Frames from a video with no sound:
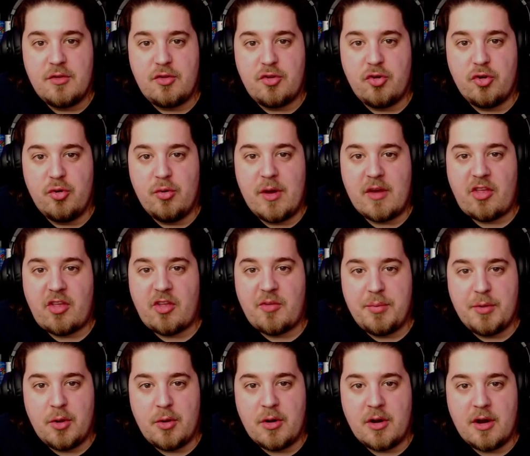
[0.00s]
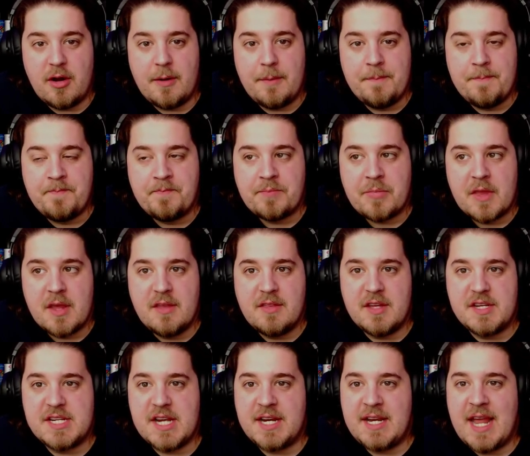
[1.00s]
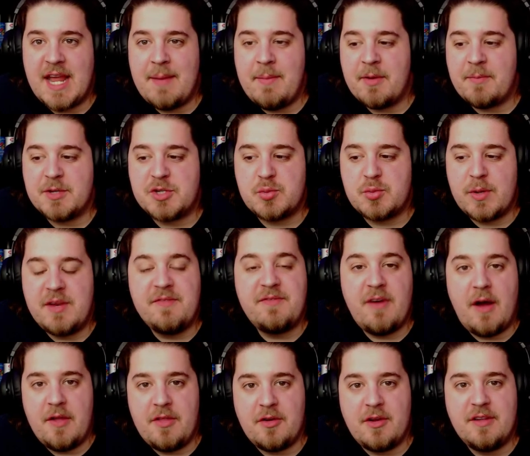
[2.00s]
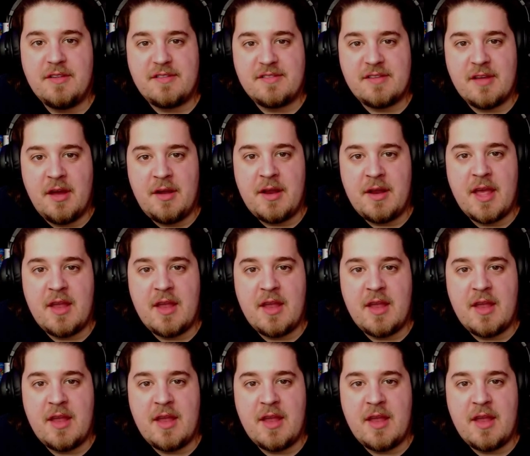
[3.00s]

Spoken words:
to explore the dynamic between father and son,